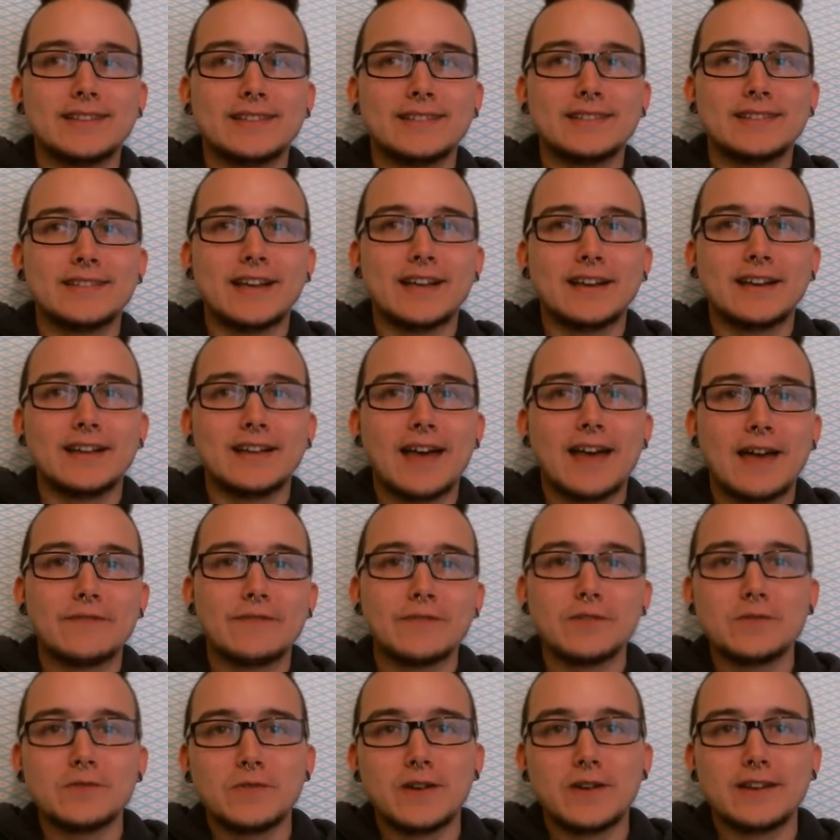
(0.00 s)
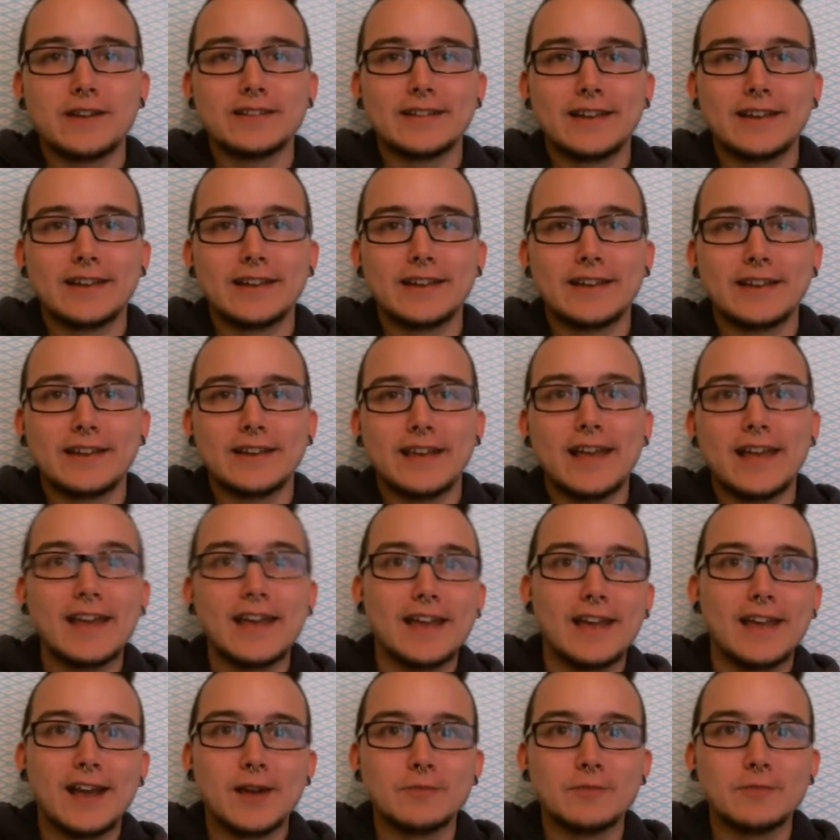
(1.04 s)
tell everyone, like,
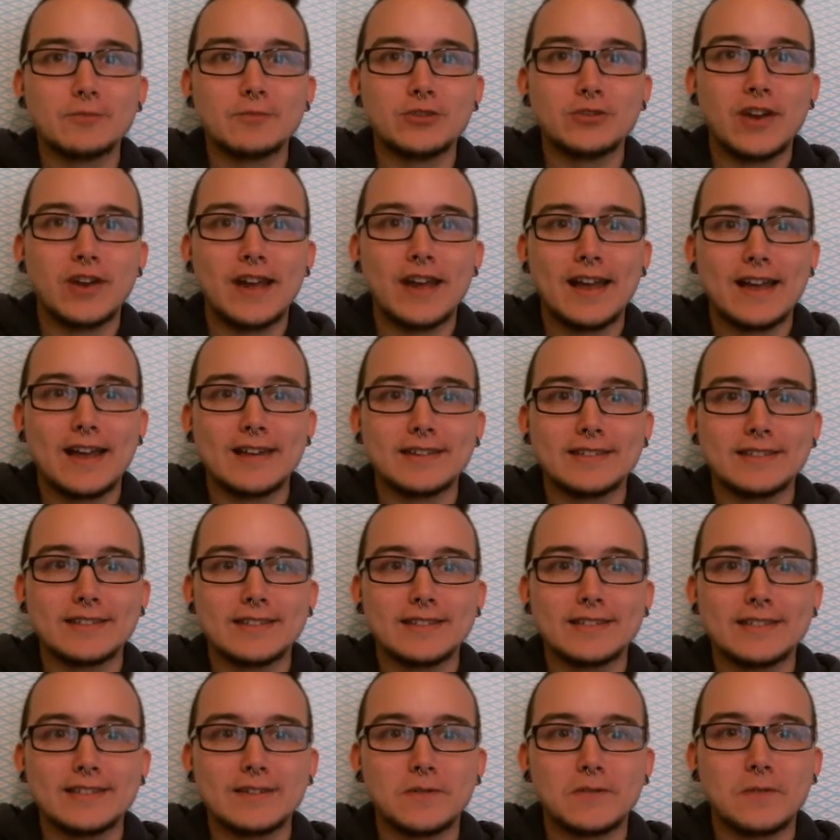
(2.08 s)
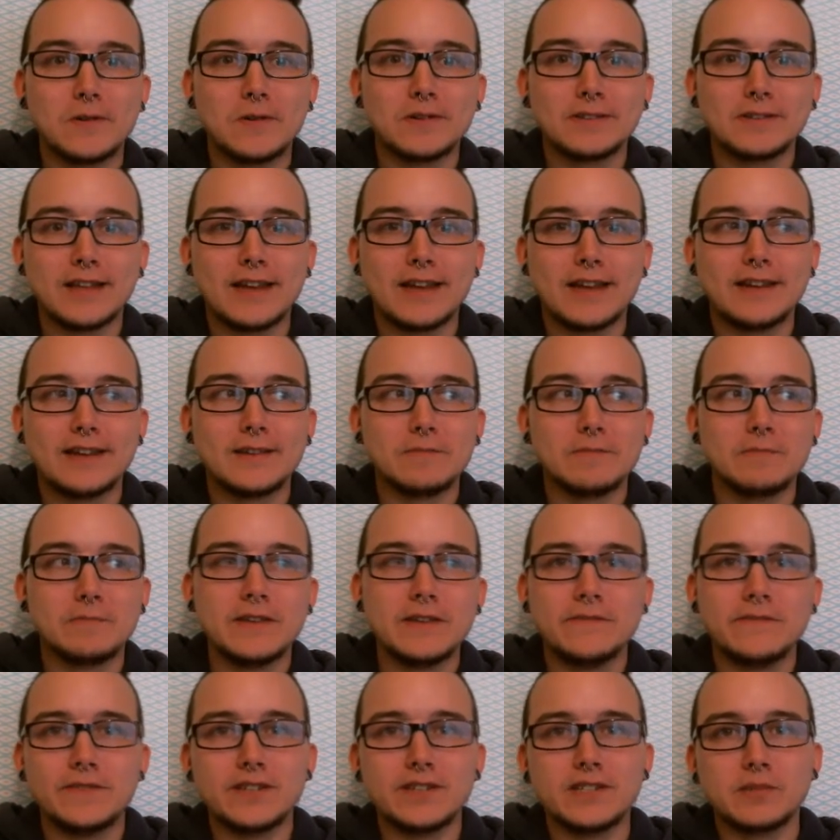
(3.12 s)
hey, I'm trans, or like be
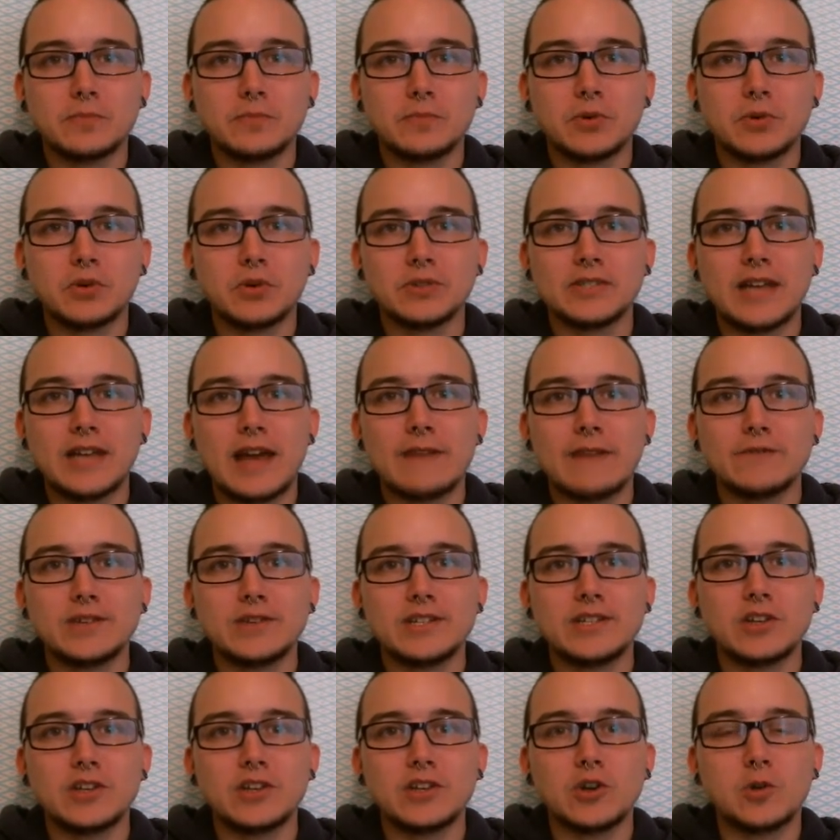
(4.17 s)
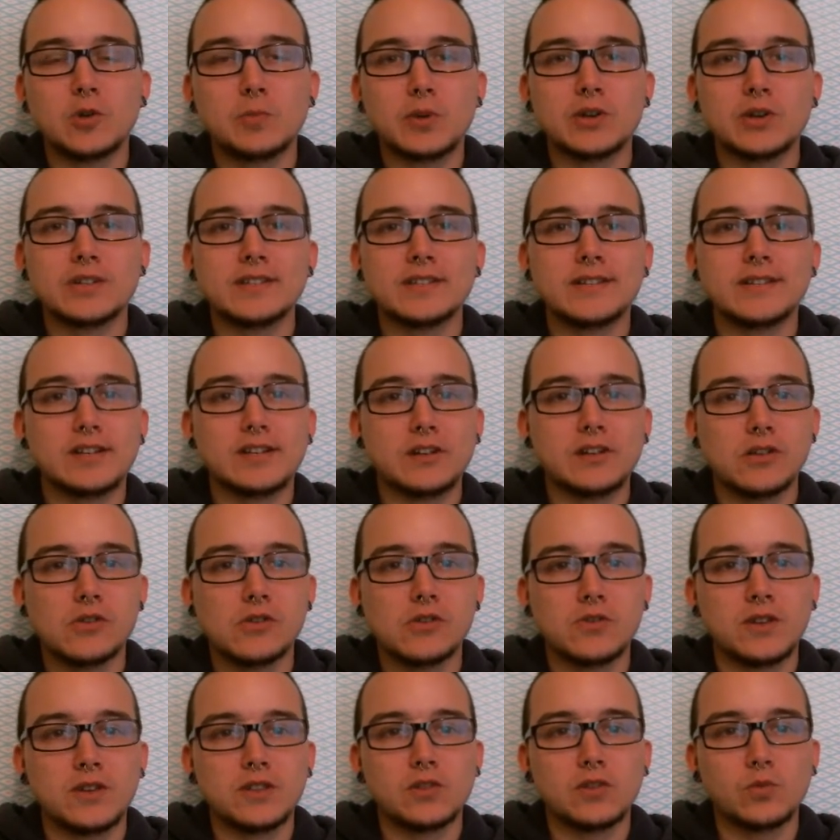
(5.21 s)
visible to every single person,
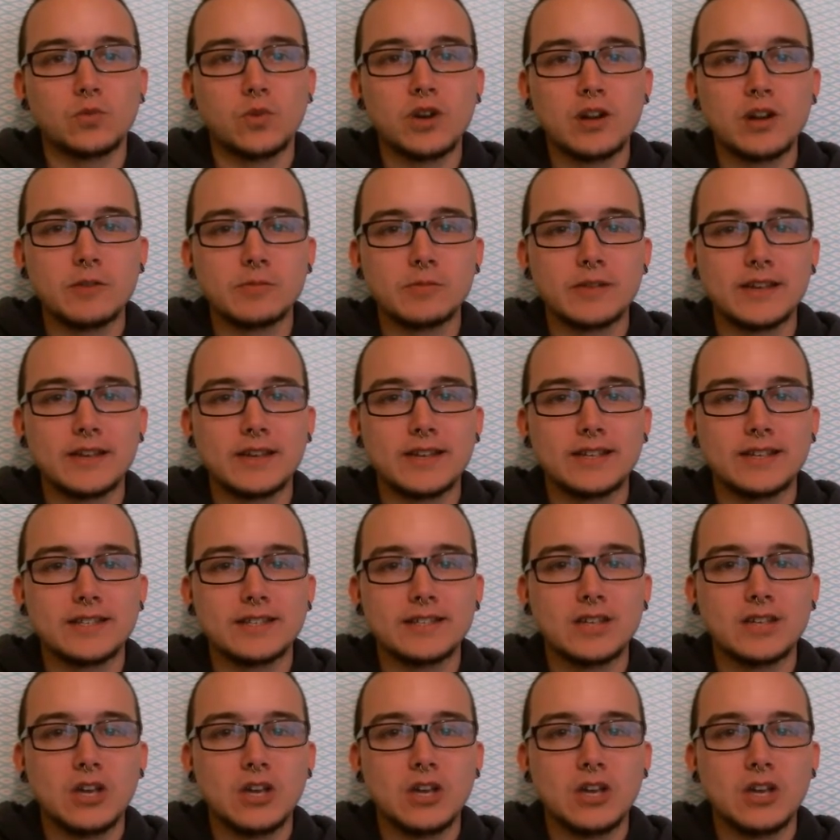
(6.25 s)
including the workplace,